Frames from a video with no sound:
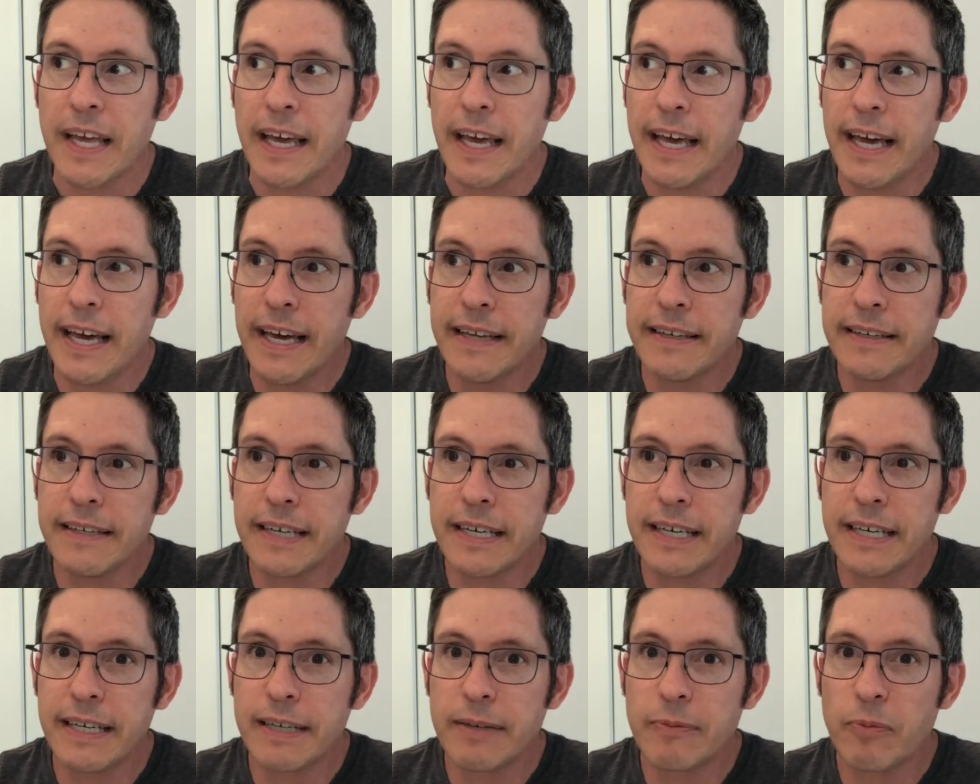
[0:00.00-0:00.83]
And
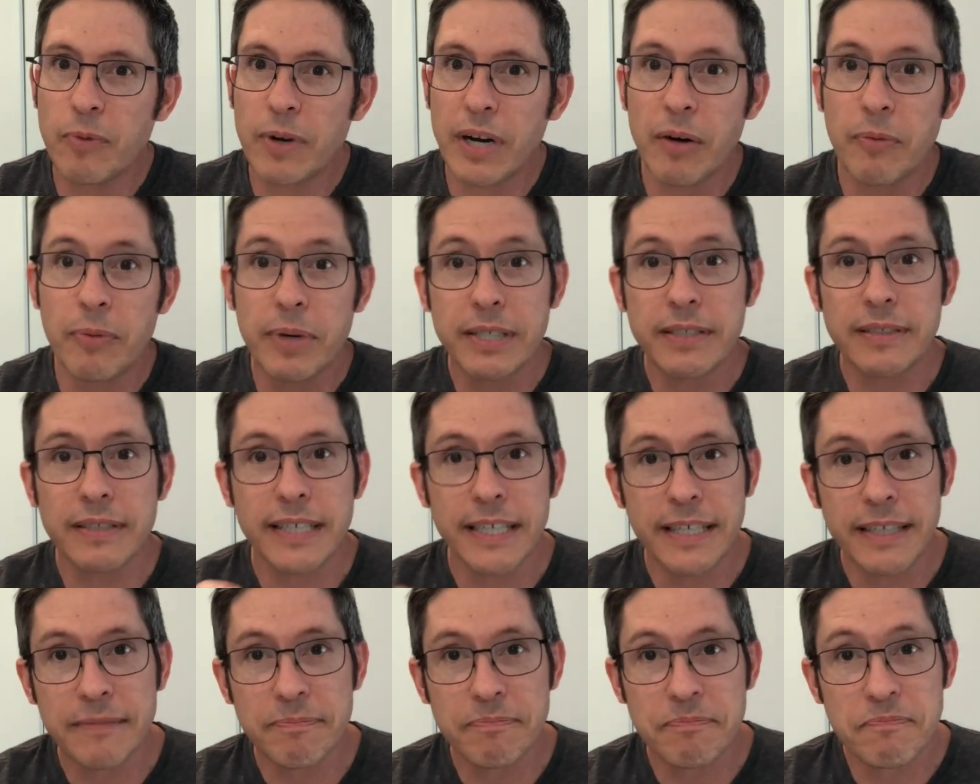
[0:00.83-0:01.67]
when I went to
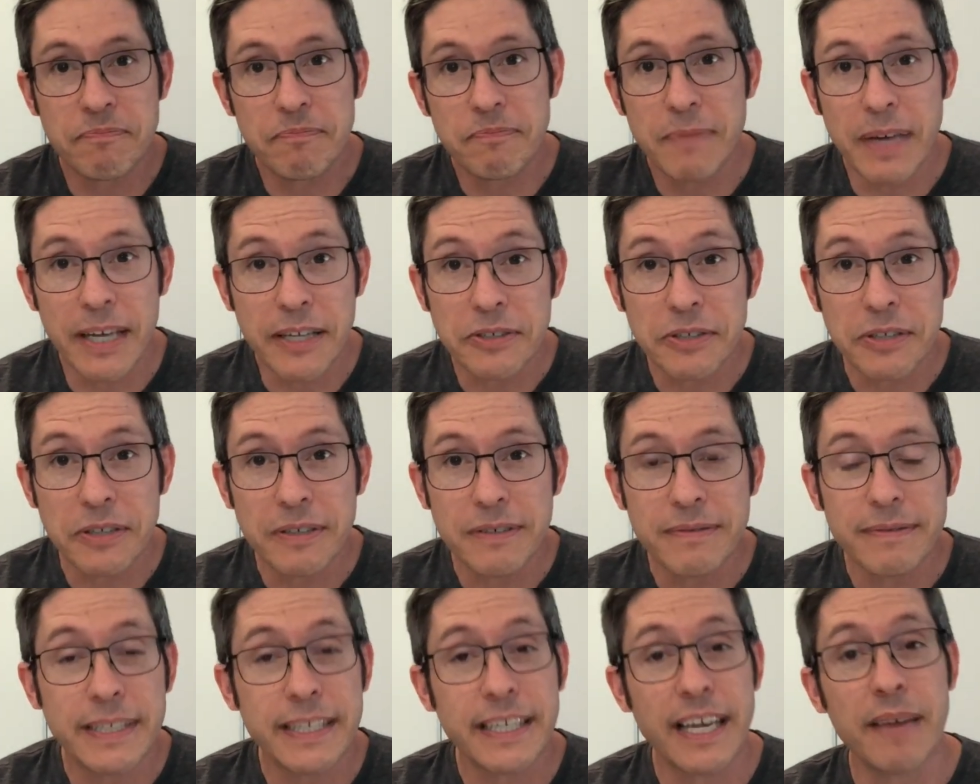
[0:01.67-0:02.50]
hit
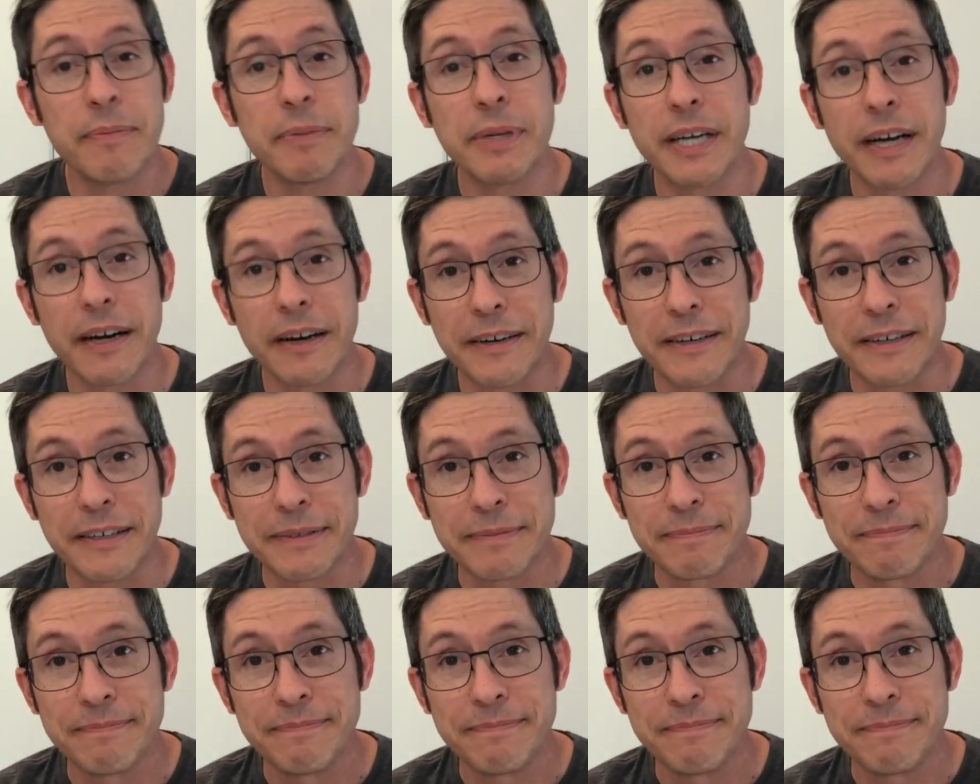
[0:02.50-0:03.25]
enter, it gave me an error.